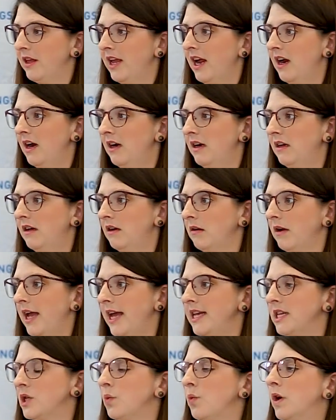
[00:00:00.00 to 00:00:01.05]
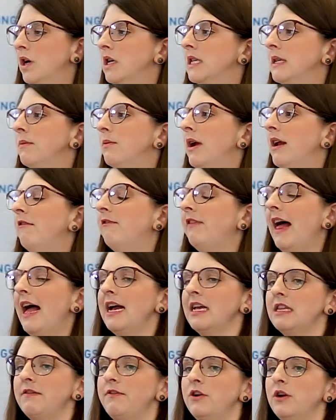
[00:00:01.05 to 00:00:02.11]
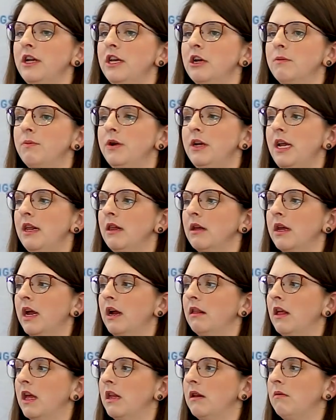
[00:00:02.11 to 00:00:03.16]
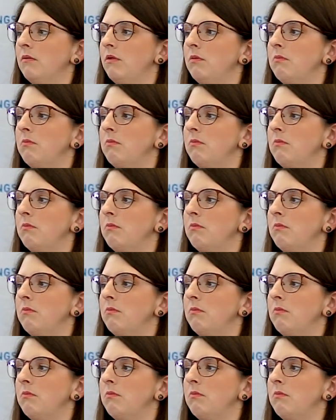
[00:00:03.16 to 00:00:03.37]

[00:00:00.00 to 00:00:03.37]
care. Okay, so what are some red flags if you're in your prenatal care that